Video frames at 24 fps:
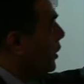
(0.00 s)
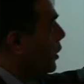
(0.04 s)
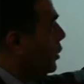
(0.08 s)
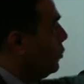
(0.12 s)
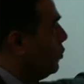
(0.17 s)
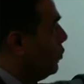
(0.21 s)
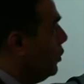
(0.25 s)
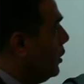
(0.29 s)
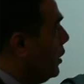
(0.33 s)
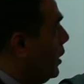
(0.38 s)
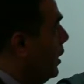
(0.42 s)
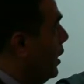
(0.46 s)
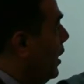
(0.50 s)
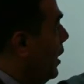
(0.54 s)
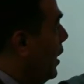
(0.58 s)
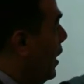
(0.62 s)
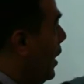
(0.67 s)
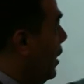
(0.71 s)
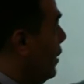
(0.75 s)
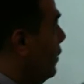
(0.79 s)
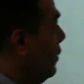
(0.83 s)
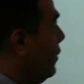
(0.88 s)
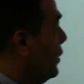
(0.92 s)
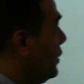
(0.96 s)
network
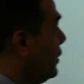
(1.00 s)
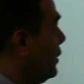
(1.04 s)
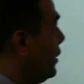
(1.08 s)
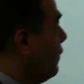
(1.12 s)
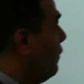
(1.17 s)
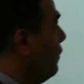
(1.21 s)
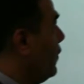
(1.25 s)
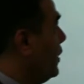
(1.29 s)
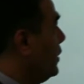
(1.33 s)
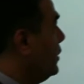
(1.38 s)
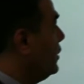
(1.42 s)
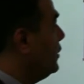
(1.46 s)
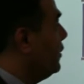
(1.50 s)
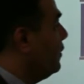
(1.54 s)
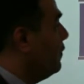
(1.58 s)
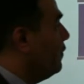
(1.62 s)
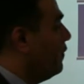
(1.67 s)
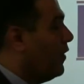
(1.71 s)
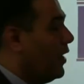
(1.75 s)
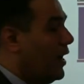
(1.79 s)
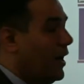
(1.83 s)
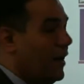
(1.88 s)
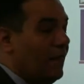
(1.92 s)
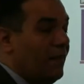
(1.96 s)
and the suffix
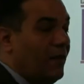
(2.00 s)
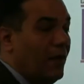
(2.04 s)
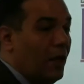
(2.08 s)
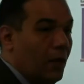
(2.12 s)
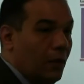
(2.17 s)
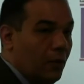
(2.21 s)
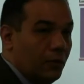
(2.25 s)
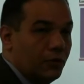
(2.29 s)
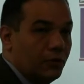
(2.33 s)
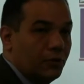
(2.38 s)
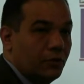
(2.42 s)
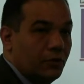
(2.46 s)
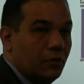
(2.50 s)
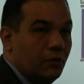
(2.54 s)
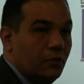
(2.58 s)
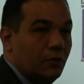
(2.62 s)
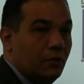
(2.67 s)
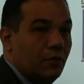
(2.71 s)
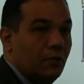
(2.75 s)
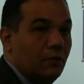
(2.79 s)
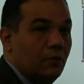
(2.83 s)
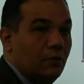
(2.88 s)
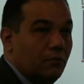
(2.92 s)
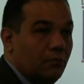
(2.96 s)
defines the host.
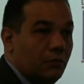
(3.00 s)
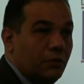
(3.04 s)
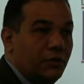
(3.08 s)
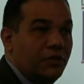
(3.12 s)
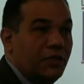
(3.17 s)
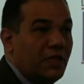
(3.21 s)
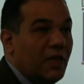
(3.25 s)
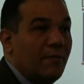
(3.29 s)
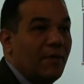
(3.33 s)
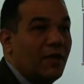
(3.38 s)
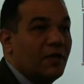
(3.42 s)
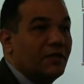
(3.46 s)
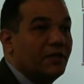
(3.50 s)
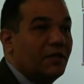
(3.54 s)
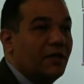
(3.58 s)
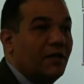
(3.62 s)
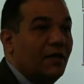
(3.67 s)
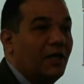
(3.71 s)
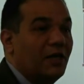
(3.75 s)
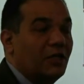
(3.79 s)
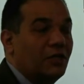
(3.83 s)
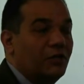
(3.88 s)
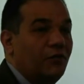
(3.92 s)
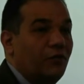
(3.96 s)
Same as a
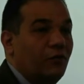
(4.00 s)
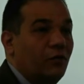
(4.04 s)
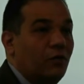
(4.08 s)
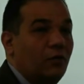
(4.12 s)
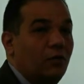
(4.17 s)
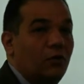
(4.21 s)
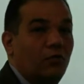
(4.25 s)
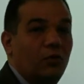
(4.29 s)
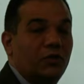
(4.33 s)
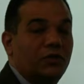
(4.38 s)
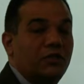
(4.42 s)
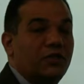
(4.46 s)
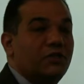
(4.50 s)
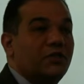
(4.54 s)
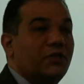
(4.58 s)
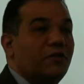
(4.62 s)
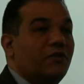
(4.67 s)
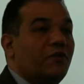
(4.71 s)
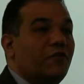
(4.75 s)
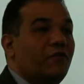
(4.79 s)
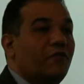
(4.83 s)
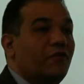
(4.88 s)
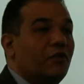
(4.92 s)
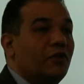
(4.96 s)
classful. What is the
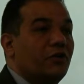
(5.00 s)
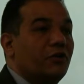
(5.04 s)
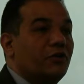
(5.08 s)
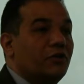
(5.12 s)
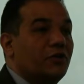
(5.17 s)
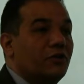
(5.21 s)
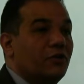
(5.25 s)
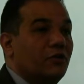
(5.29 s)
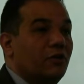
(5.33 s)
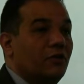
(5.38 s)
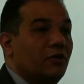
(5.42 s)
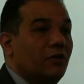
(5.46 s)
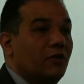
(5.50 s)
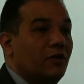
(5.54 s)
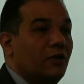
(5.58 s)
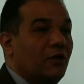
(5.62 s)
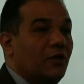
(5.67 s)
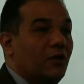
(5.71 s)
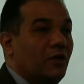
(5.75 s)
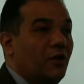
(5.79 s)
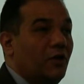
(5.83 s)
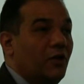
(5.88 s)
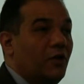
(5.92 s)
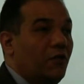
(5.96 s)
difference?
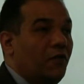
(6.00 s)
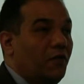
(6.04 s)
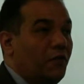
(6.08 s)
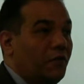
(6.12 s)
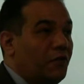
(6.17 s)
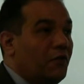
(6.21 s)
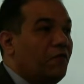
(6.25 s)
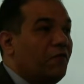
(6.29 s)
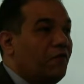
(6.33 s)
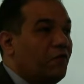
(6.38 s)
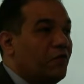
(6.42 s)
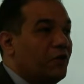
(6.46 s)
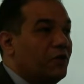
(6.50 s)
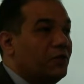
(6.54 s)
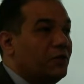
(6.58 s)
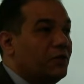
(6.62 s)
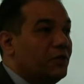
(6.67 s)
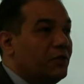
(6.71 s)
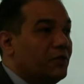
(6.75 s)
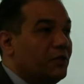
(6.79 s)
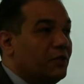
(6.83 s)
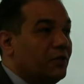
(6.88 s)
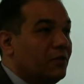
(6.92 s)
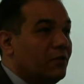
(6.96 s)
The
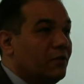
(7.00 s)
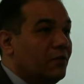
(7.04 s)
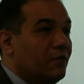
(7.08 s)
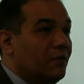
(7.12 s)
difference,